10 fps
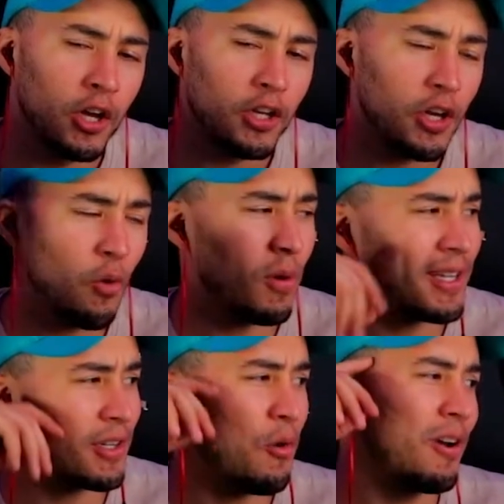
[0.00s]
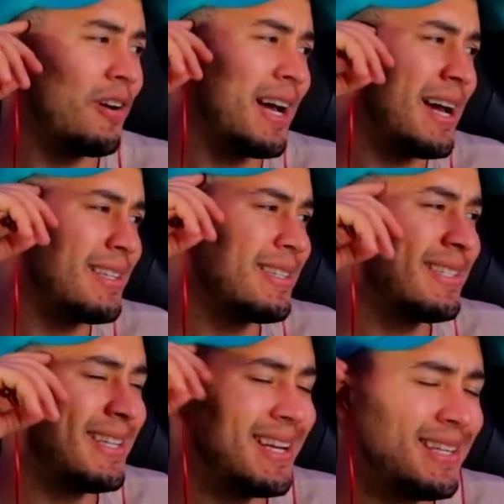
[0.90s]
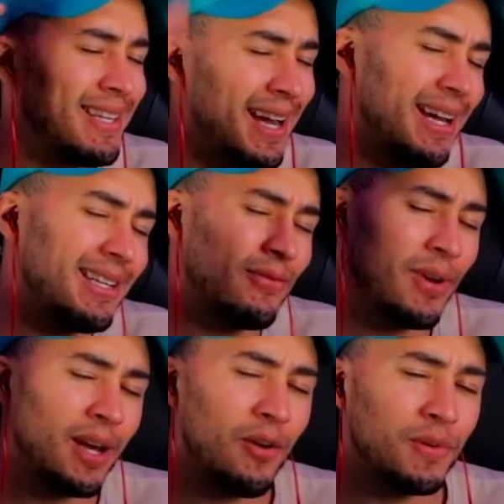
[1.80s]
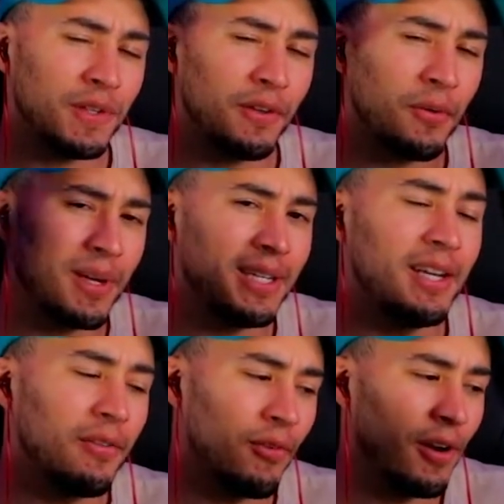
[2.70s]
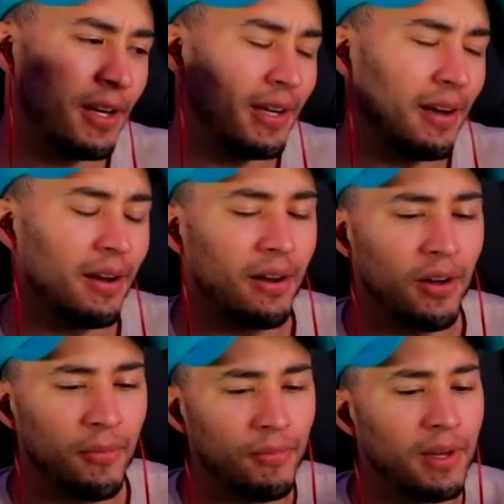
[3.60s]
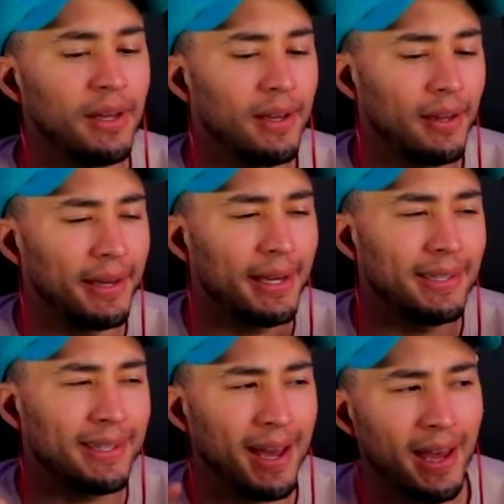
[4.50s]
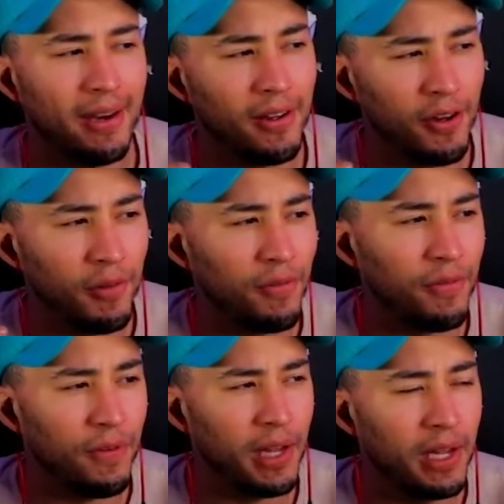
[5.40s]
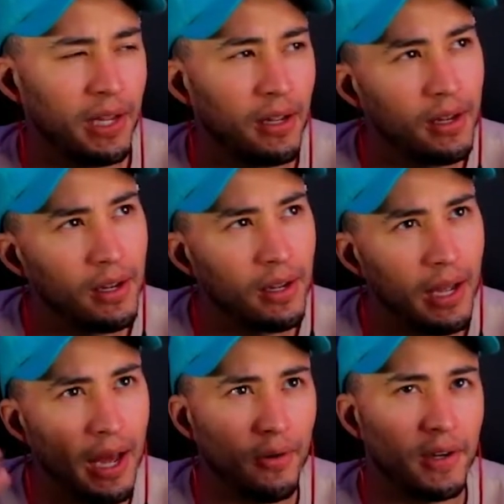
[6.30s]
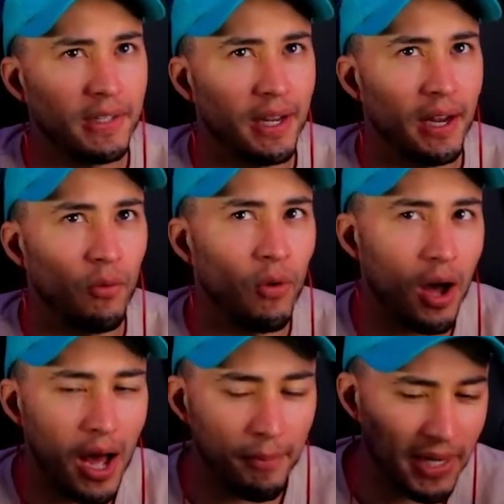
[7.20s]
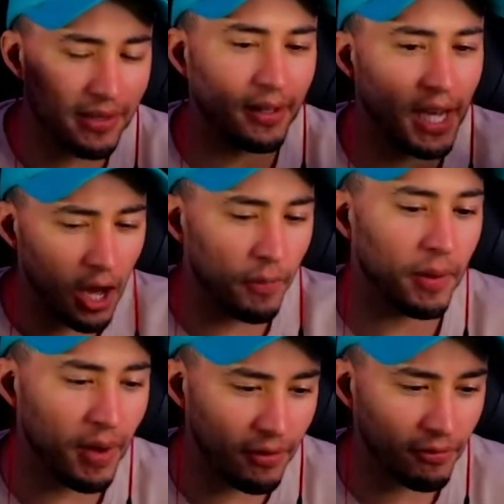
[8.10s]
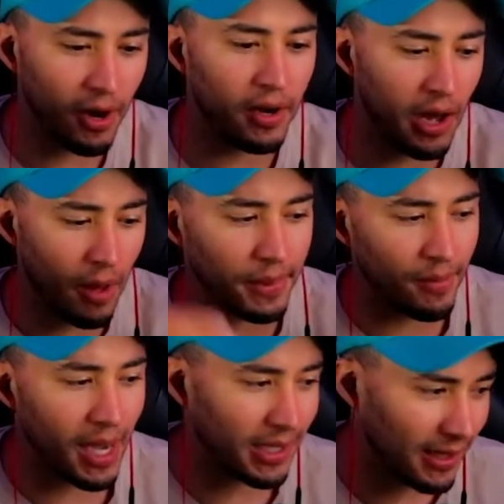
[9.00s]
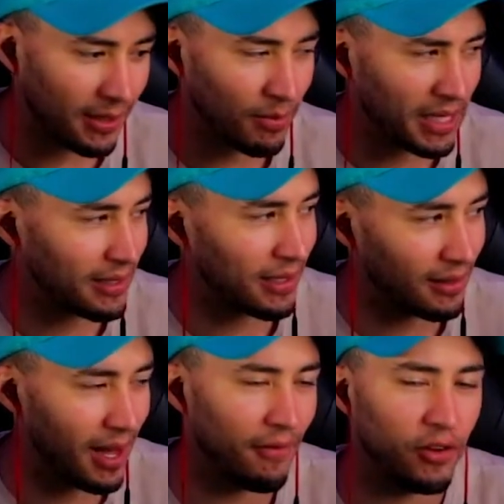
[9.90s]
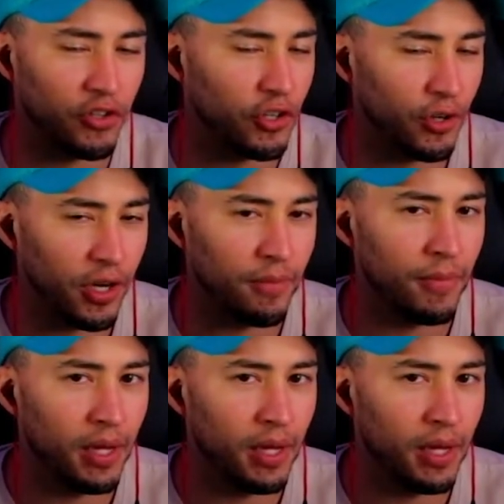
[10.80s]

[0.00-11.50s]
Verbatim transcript: Yo, what is going on guys? Today's video is a little bit different. Um, it's kind of, how do I say it? Well, I'm basically helping my friend optimize his PC live on stream.